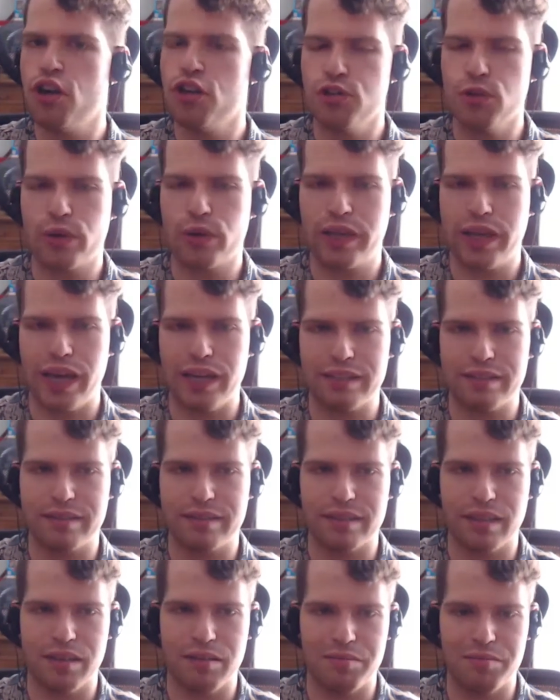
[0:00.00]
You can't
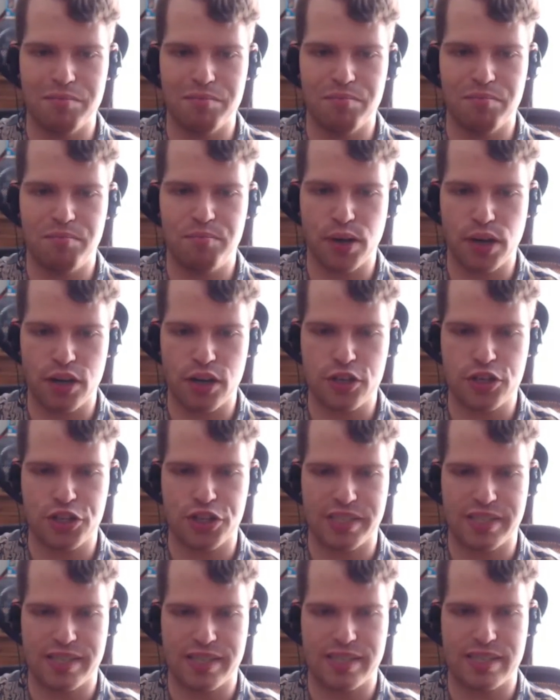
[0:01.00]
uh,
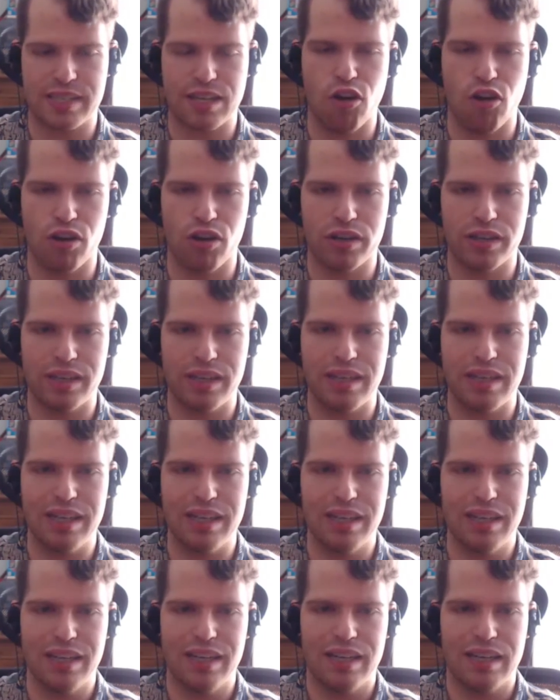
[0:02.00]
purchase on a
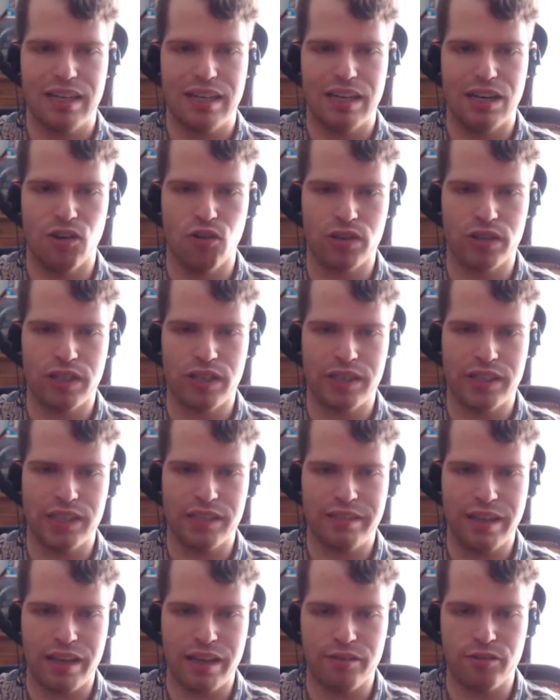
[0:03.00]
on a
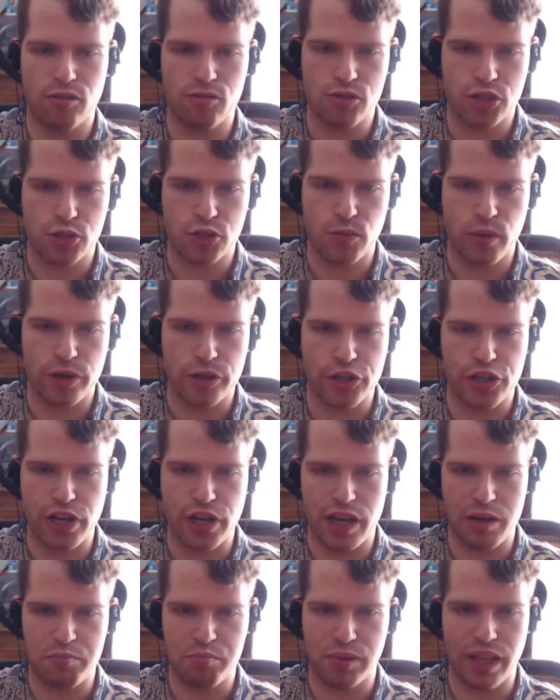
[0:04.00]
Nintendo Switch
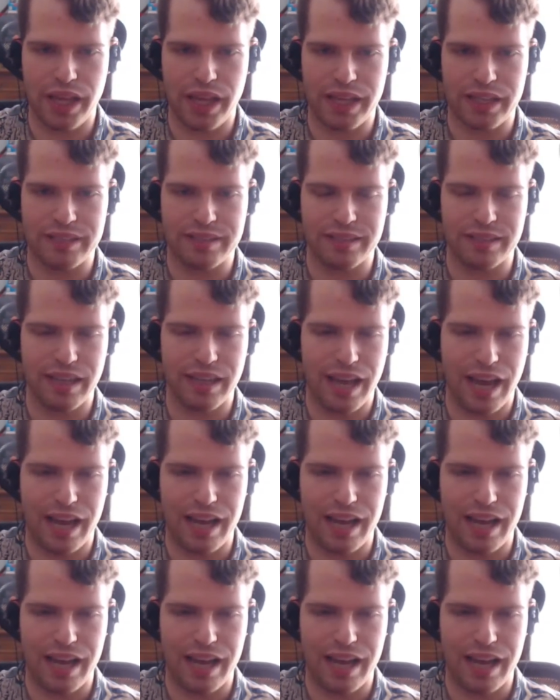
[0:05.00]
and play it uh,